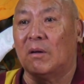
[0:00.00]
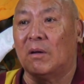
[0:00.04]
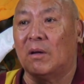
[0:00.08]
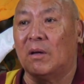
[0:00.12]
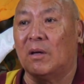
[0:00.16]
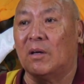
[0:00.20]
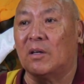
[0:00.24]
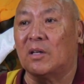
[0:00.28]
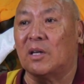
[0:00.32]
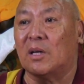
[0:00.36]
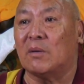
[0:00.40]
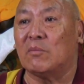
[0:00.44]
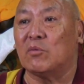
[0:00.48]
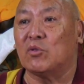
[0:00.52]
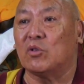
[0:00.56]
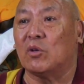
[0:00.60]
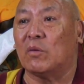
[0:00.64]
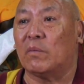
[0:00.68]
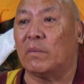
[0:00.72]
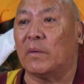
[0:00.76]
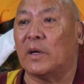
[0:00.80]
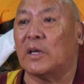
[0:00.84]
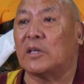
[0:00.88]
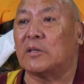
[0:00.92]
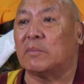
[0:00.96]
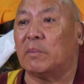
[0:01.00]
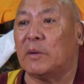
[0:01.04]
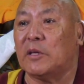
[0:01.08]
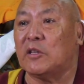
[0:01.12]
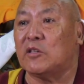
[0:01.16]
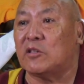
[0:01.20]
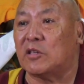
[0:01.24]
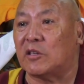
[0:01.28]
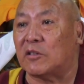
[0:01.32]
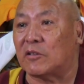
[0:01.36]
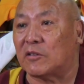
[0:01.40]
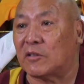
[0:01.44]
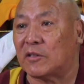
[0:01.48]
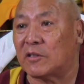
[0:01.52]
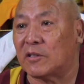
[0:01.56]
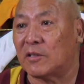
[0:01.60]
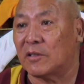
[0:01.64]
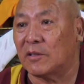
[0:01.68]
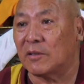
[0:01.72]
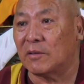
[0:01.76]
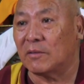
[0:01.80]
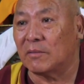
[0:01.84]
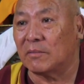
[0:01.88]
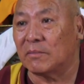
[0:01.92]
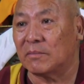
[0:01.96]
in terms of expenses,
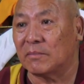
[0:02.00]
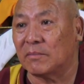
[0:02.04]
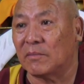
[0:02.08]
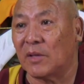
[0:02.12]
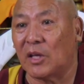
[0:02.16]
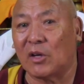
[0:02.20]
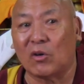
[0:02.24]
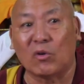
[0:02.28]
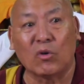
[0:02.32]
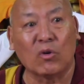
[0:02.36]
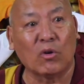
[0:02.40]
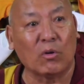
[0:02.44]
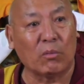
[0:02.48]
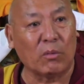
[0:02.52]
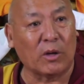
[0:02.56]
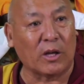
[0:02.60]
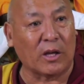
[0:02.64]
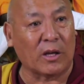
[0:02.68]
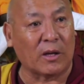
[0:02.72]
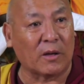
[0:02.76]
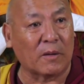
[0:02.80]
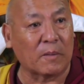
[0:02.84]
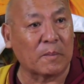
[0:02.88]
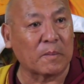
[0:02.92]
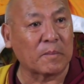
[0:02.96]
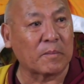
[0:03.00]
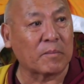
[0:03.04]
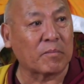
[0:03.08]
economy,